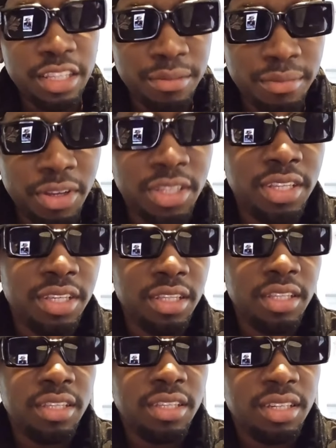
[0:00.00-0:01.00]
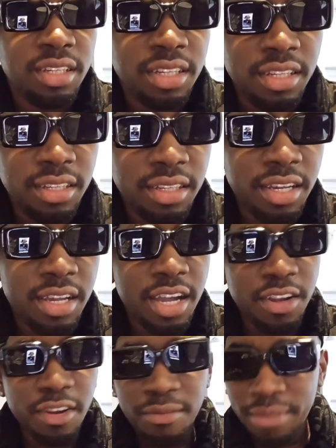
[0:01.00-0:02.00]
the money, I
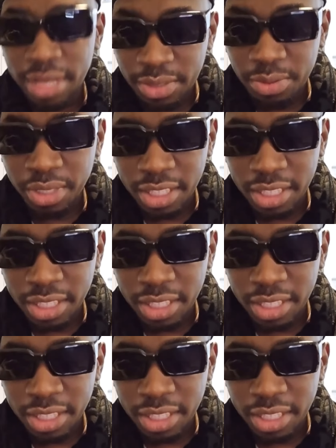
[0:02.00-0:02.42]
go mess with the